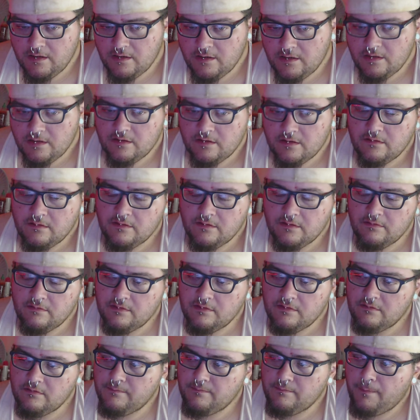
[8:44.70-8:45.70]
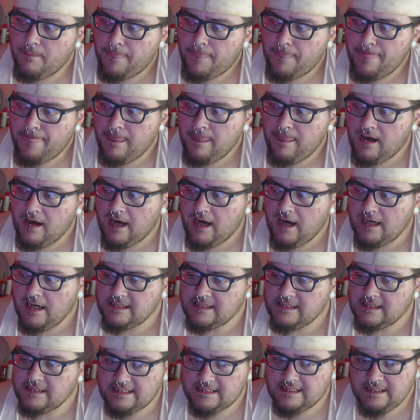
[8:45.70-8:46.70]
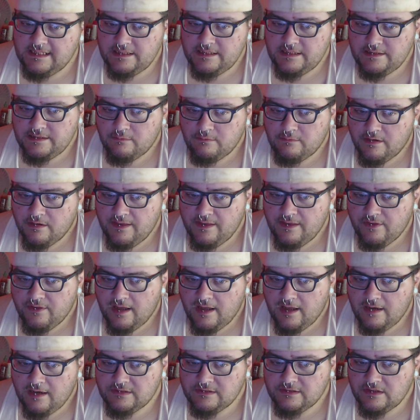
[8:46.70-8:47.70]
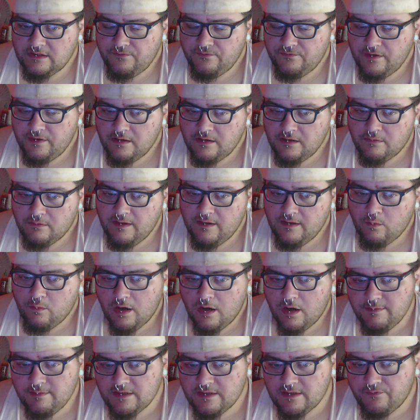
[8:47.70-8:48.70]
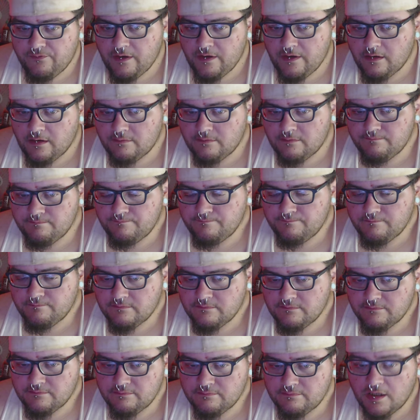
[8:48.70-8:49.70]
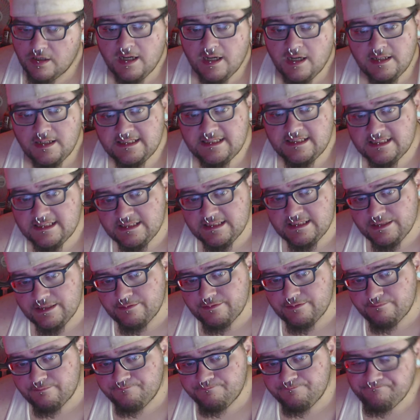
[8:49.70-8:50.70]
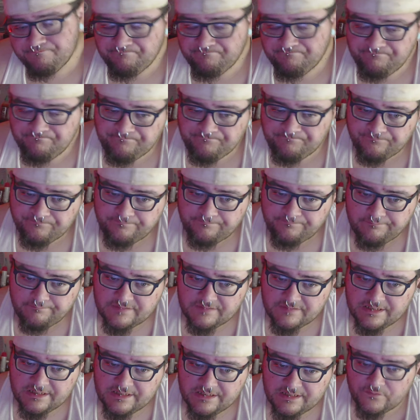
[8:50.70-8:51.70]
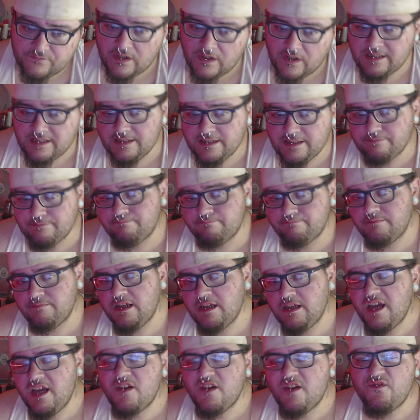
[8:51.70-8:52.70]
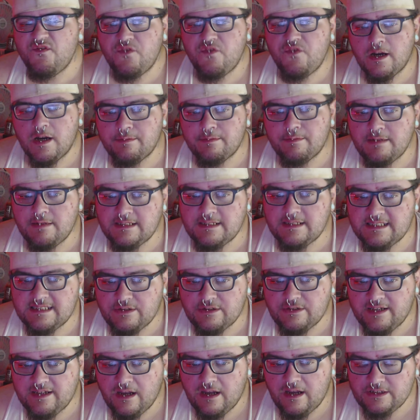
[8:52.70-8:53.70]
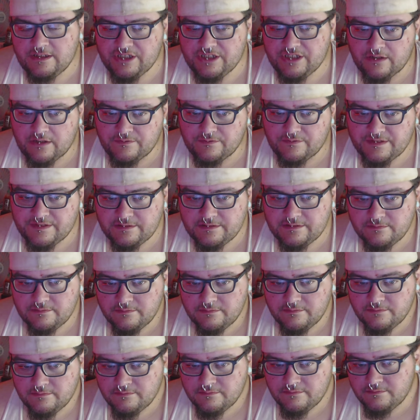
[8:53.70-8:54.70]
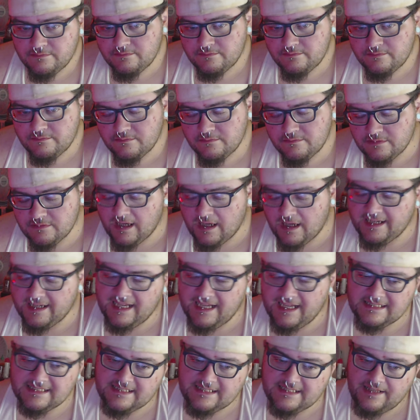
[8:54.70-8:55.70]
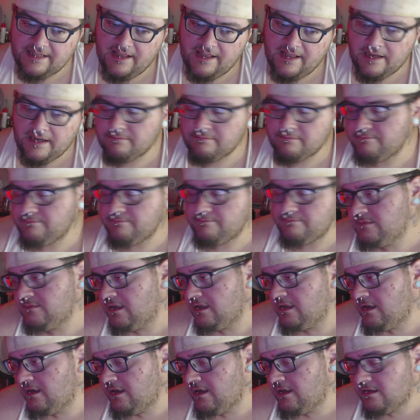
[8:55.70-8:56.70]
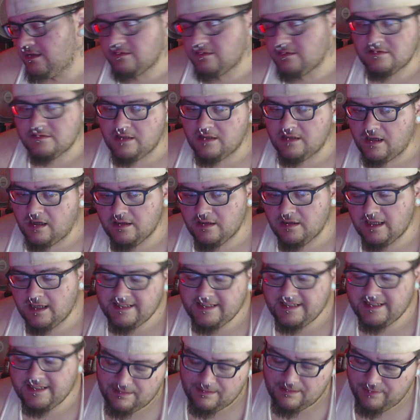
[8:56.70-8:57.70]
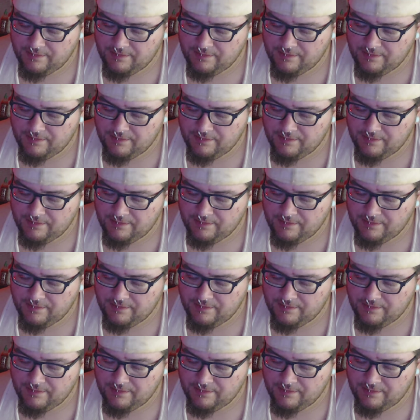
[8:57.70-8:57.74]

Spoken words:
I succeeded where they thought I was going to fail, where they wanted me to fail. But I succeeded. So fuck them. Fuck them, Mendocino County Sheriffs. No, I can't say that. No, I take that back. No, seriously, I do.